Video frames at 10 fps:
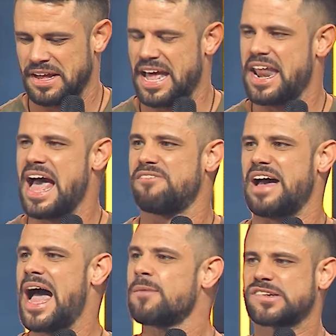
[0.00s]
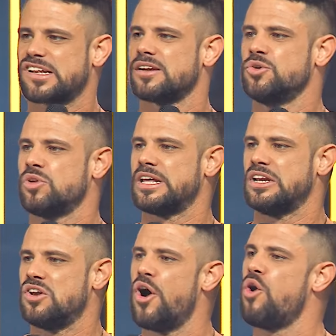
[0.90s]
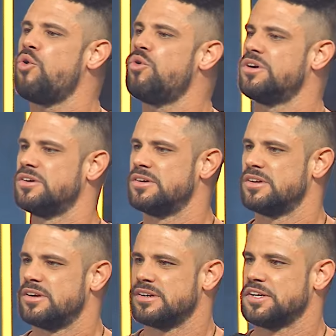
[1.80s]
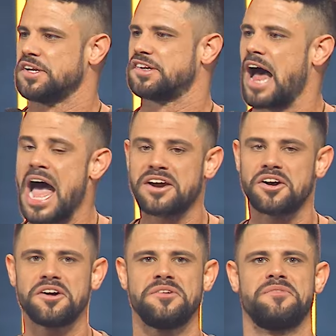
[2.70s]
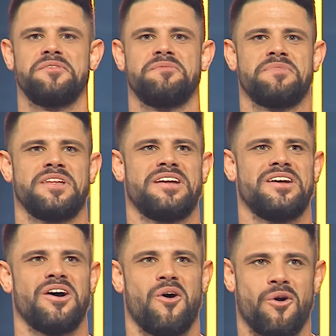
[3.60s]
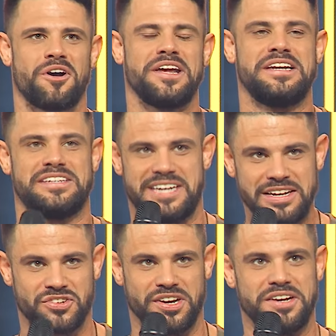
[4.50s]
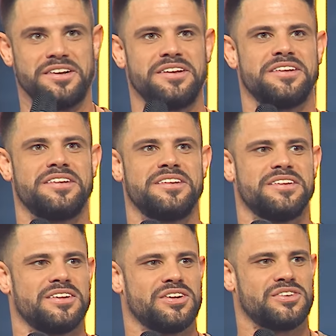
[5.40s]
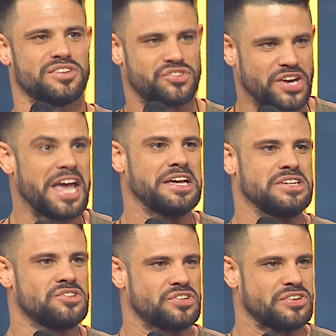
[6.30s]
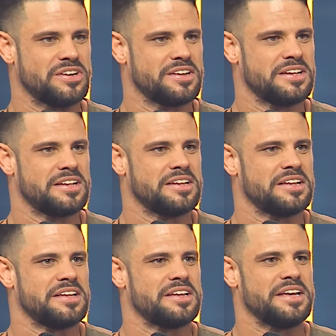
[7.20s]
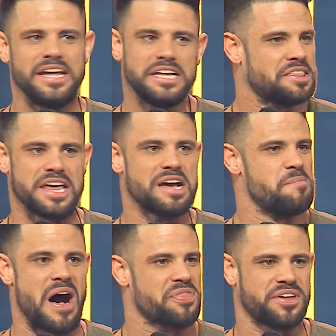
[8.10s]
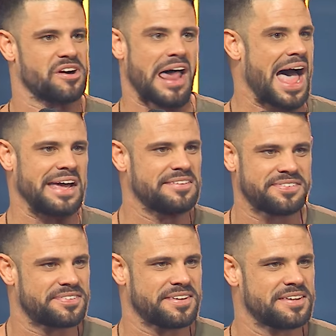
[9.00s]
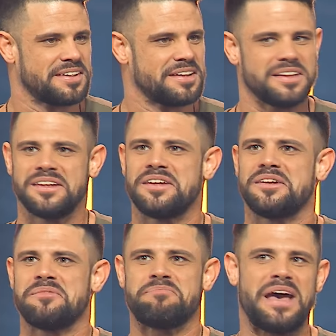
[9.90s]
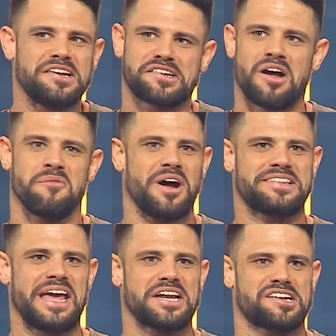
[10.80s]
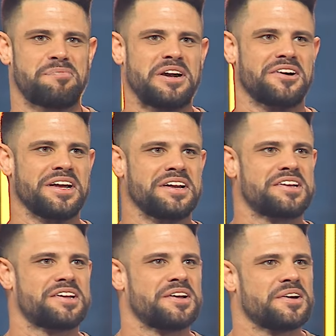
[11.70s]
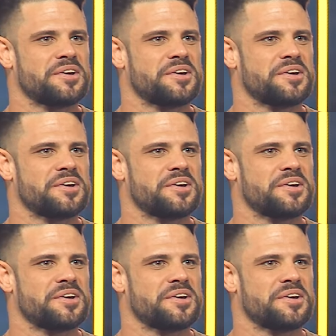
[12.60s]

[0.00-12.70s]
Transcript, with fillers: and have absolutely no desire or intention to change anything about their life based on what they experience.